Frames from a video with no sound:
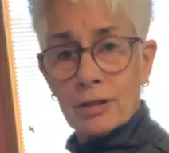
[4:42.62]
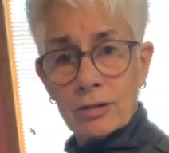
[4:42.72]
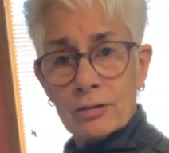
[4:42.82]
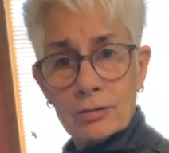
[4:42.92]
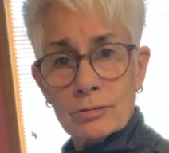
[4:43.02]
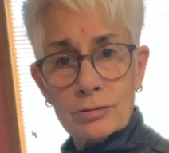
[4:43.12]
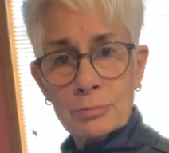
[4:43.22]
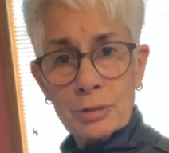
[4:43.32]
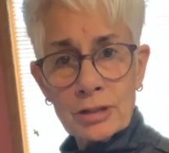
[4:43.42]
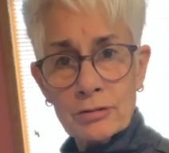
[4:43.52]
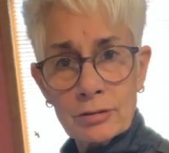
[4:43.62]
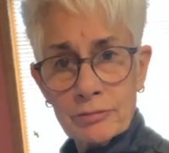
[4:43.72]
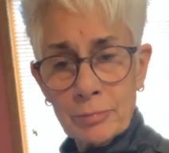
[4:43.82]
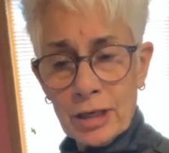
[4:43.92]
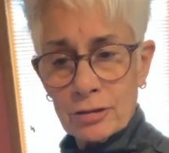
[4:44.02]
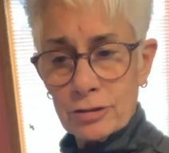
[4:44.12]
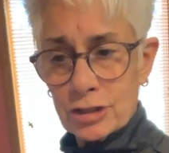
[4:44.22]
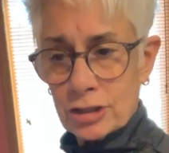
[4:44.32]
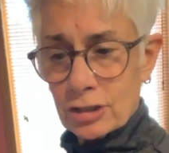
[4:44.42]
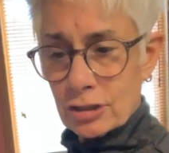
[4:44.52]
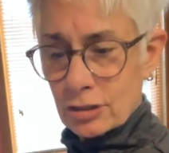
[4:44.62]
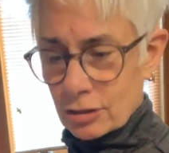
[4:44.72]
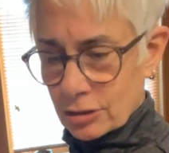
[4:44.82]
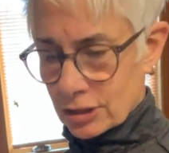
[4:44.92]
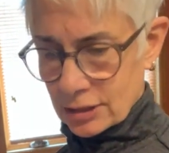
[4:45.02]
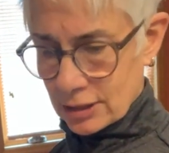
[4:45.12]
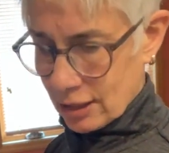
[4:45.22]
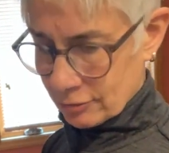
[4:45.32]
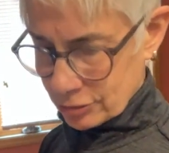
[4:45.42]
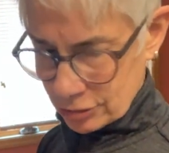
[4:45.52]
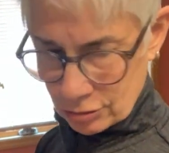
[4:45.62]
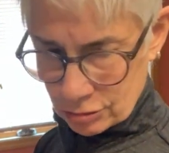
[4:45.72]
little sprinkle of powdered sugar, or just ever so